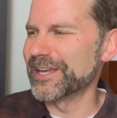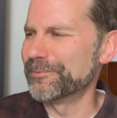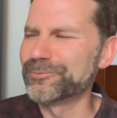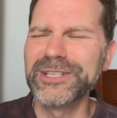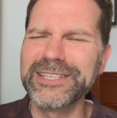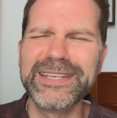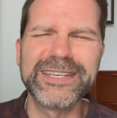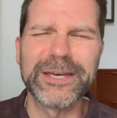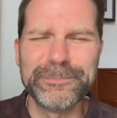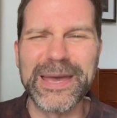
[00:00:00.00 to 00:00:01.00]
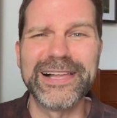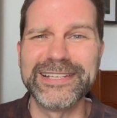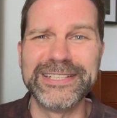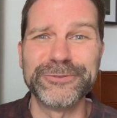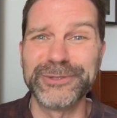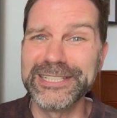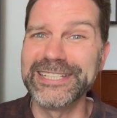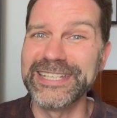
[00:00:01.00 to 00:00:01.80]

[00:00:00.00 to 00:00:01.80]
Um, really compelling, really